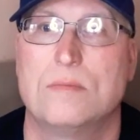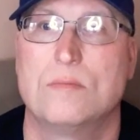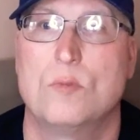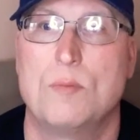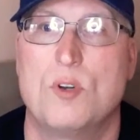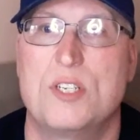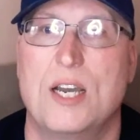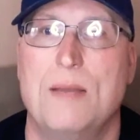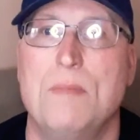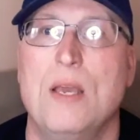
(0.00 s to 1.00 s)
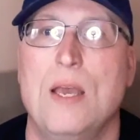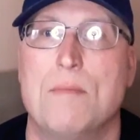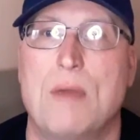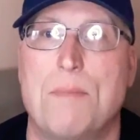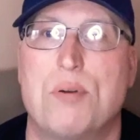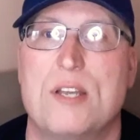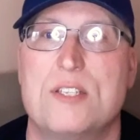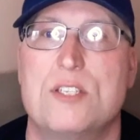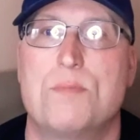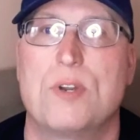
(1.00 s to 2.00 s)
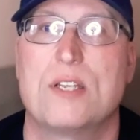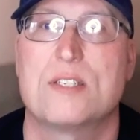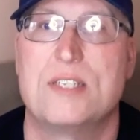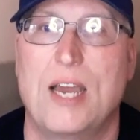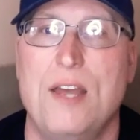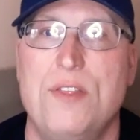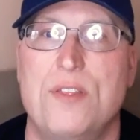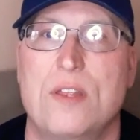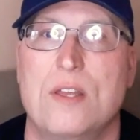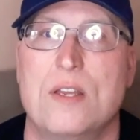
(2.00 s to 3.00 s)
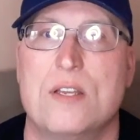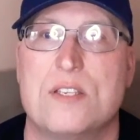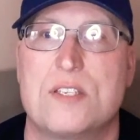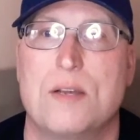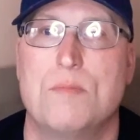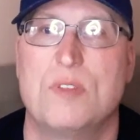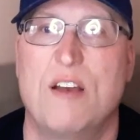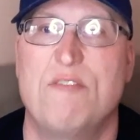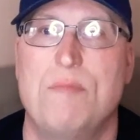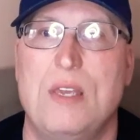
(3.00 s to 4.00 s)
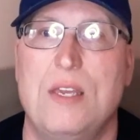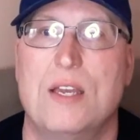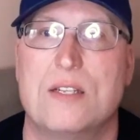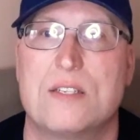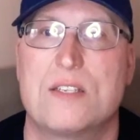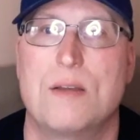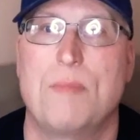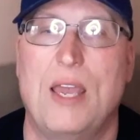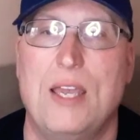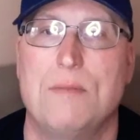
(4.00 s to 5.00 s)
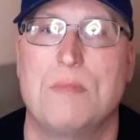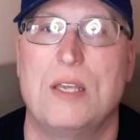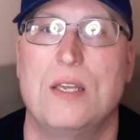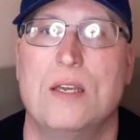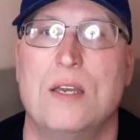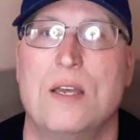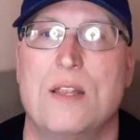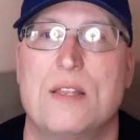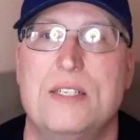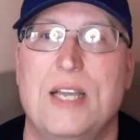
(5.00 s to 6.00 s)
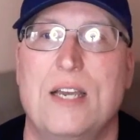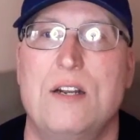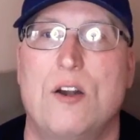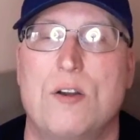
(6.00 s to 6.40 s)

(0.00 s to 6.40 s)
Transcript: One more time. My presence brings death. Some love me and some hate me. The dead are